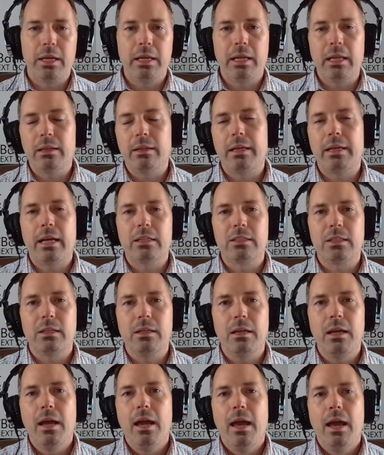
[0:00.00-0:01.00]
Like like as
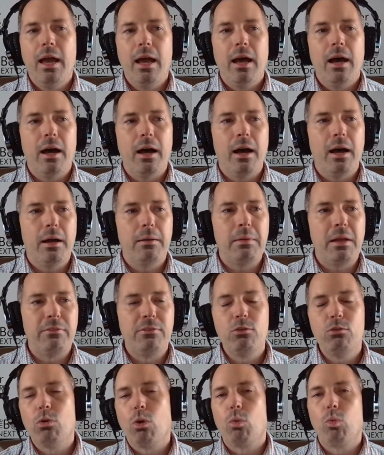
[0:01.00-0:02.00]
a uh,
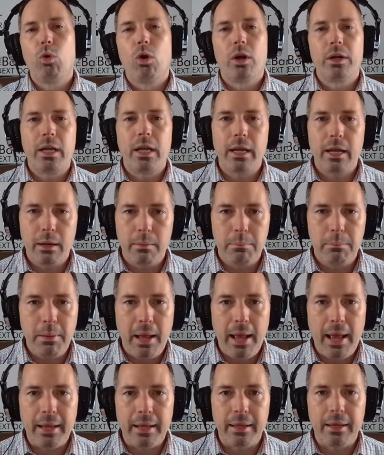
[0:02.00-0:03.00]
if you were working at a
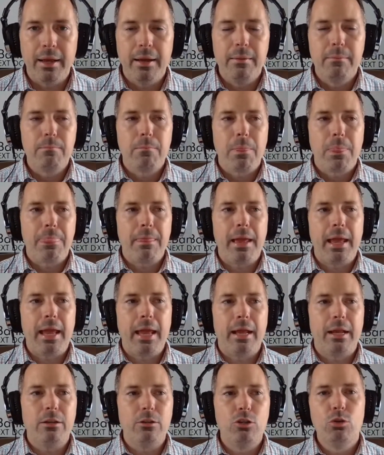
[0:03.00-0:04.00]
bank
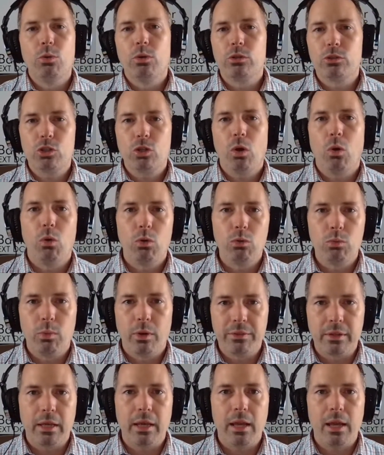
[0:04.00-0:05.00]
and you are told
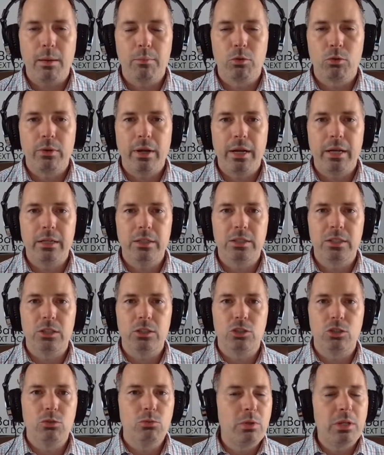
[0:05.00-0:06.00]
what the camel ratings
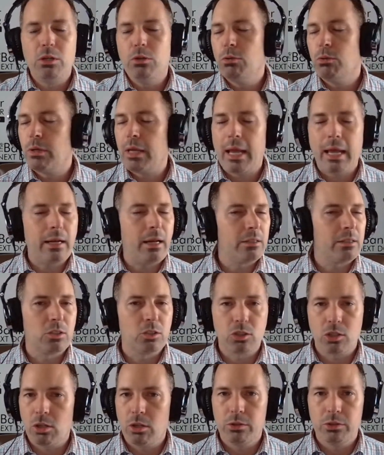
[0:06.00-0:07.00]
is you you cannot
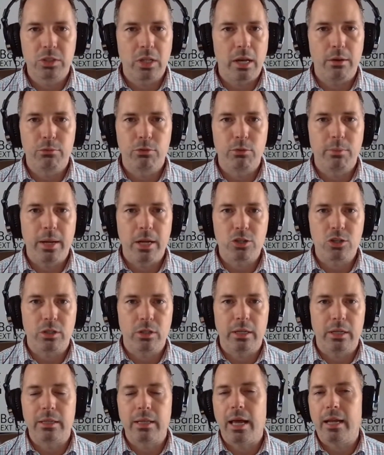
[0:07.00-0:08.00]
disclose that
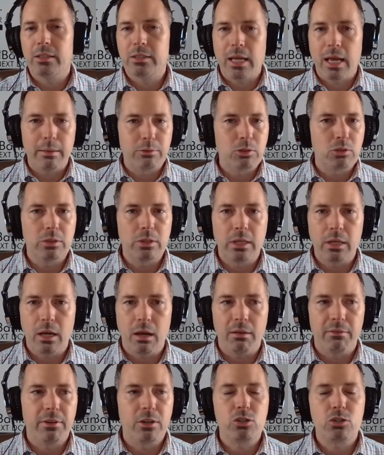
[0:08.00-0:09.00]
information like that is absolutely
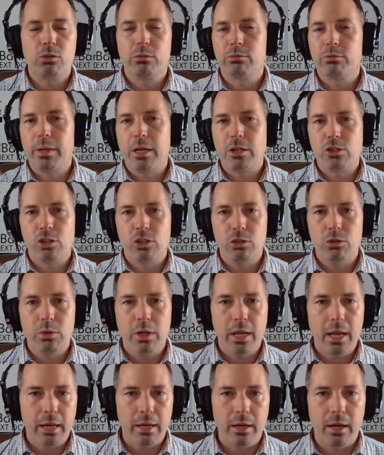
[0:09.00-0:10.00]
confidential information you
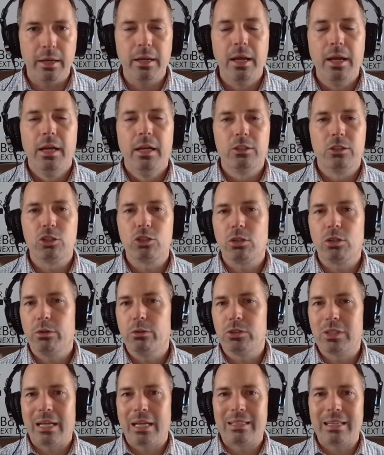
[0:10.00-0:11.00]
cannot
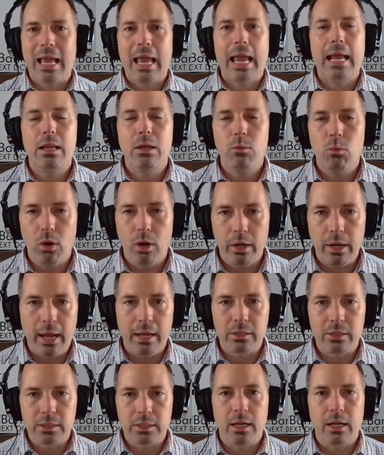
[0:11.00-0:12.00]
disclose that to anyone
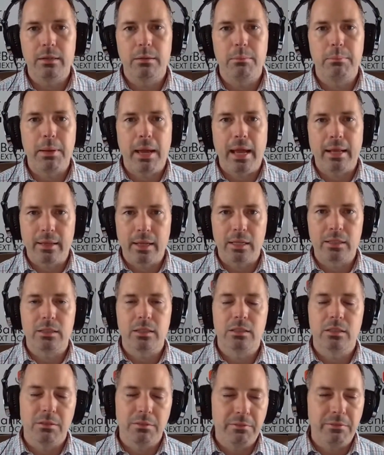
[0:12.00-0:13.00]
outside the bank that's
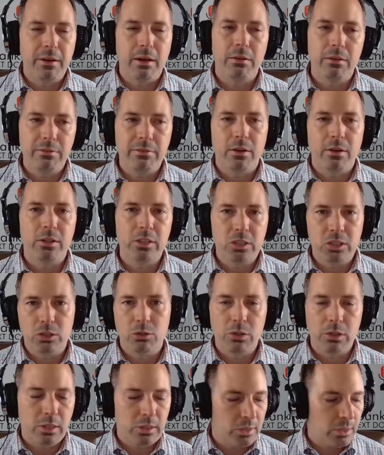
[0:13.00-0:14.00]
it's a very very
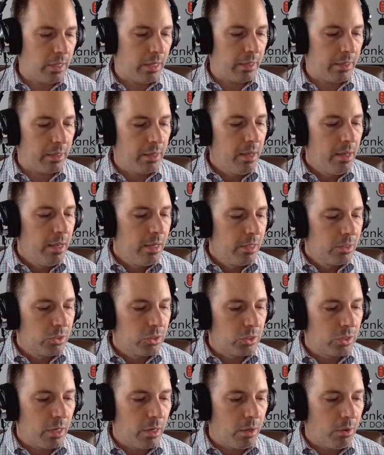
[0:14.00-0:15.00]
serious thing
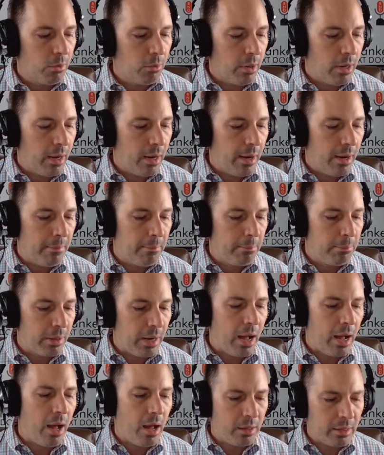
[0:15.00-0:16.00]
so uh,
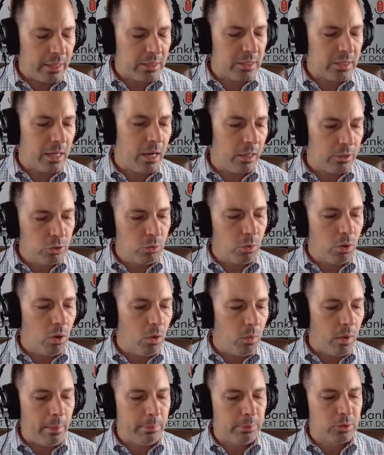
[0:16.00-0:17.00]
but I, like i said i'll do a
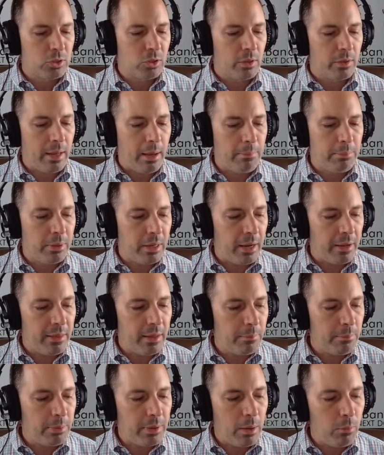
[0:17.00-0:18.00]
whole episode on that but i
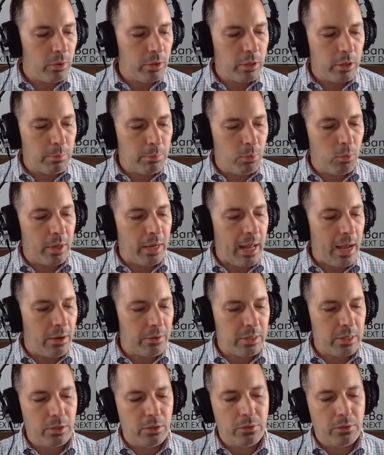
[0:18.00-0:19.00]
think but i wanted to point
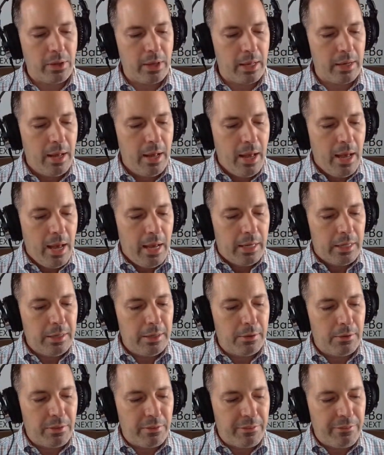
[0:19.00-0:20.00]
out here that
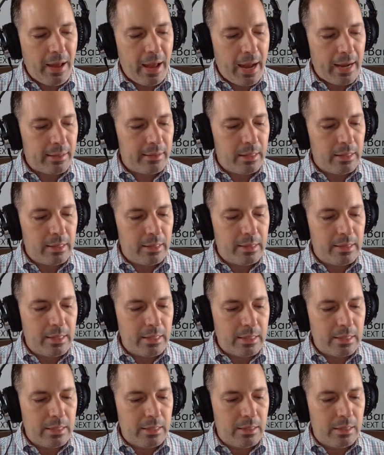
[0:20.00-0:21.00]
you know the fact that
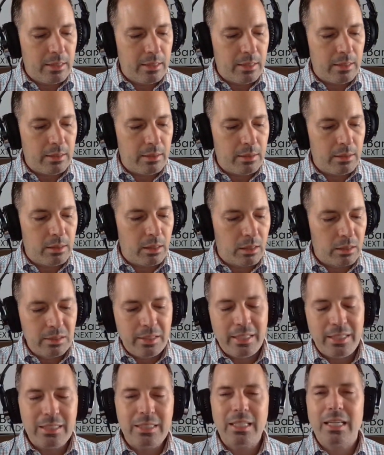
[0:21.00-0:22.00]
the the, the
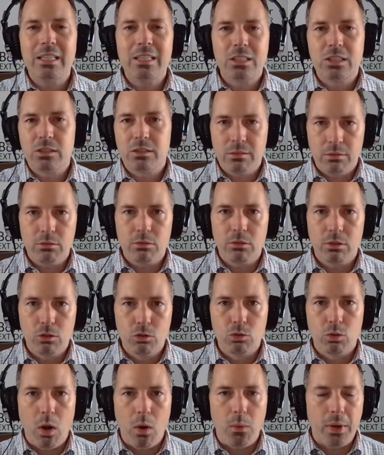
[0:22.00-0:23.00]
list is
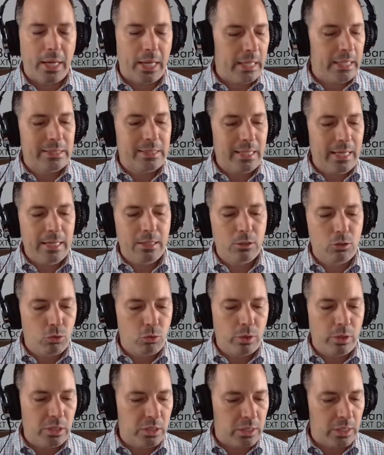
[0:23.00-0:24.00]
growing it's
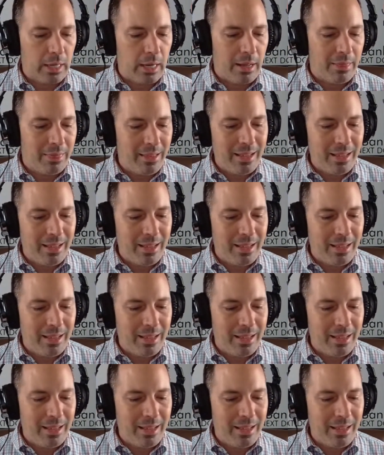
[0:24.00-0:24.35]
increasing i